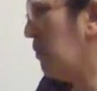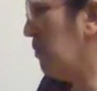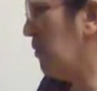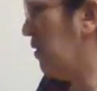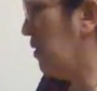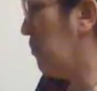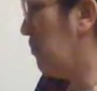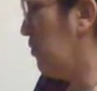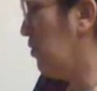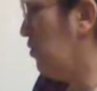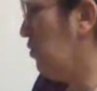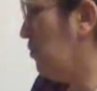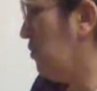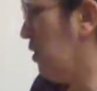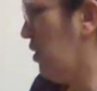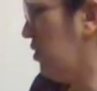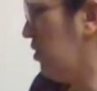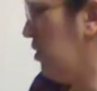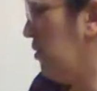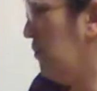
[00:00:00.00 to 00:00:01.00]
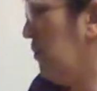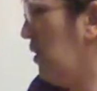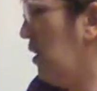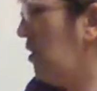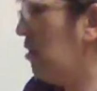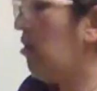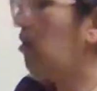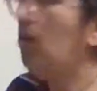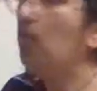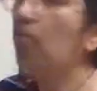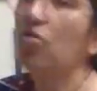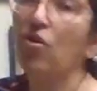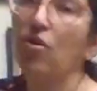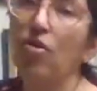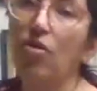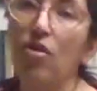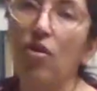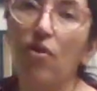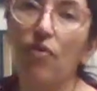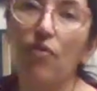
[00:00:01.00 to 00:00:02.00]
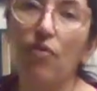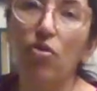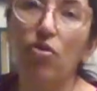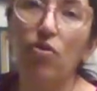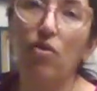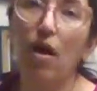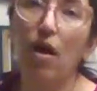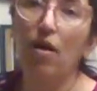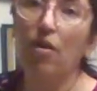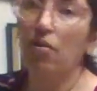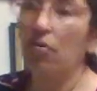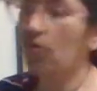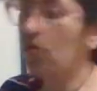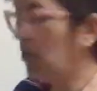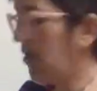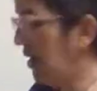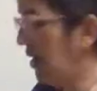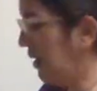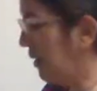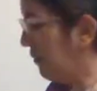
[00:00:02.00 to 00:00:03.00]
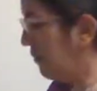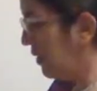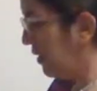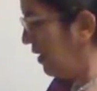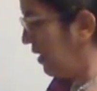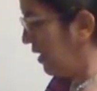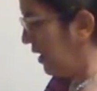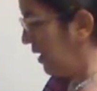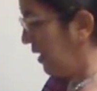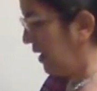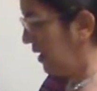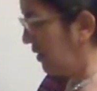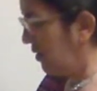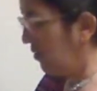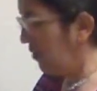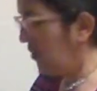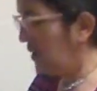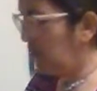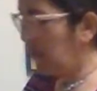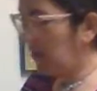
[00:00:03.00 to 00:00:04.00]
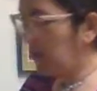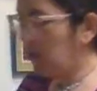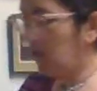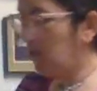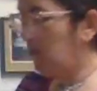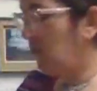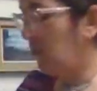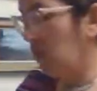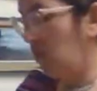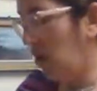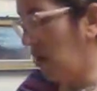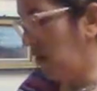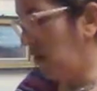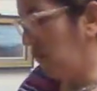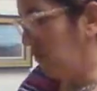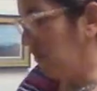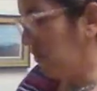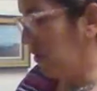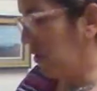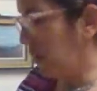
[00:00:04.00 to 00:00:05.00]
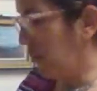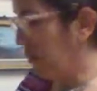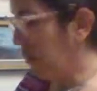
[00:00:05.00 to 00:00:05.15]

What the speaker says: be like, well, you got the impossible. It was on sale for $2, okay? And I know I bought some falafel, and I